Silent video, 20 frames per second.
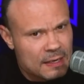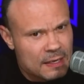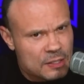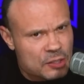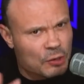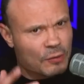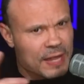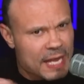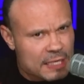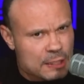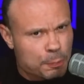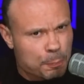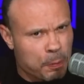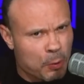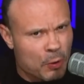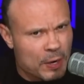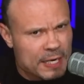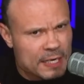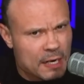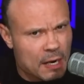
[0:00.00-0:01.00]
So that's
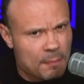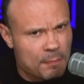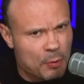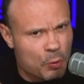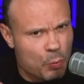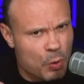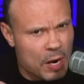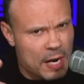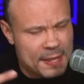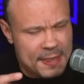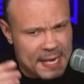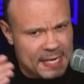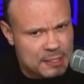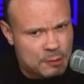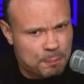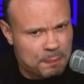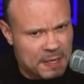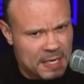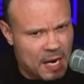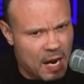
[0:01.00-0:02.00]
point number one that's
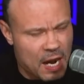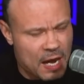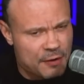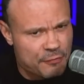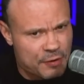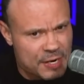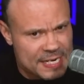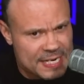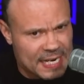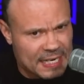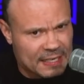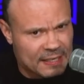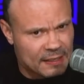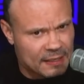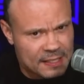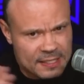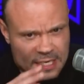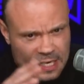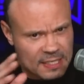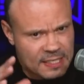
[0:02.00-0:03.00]
beyond
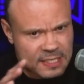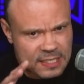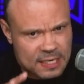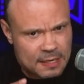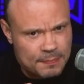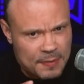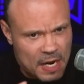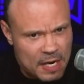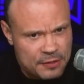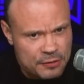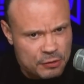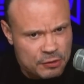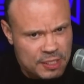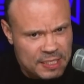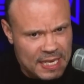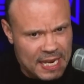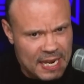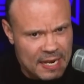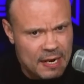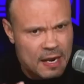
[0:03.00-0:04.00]
ridiculous. He doesn't seem to
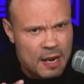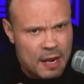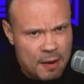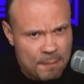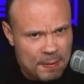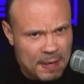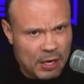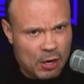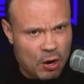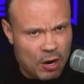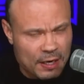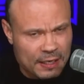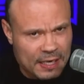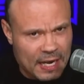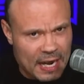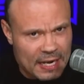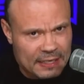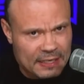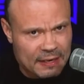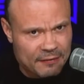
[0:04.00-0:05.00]
understand big R
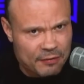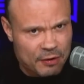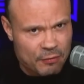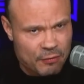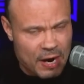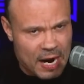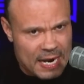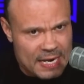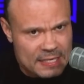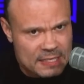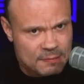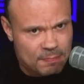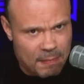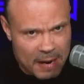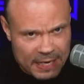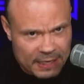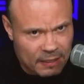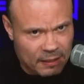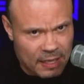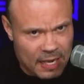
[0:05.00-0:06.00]
God-given rights,
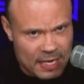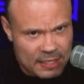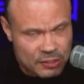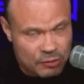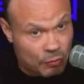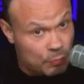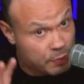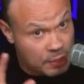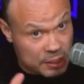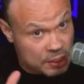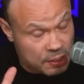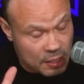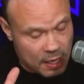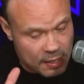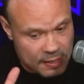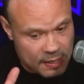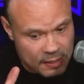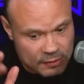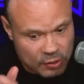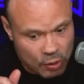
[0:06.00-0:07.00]
Michael Osterholm, which is
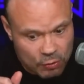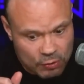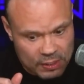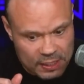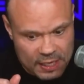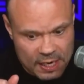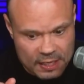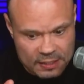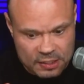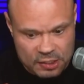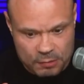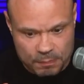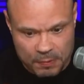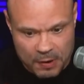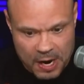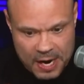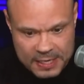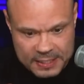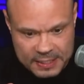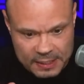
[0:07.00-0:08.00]
totally
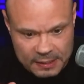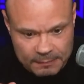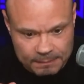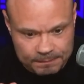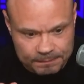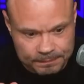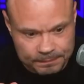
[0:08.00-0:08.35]
unsurprising.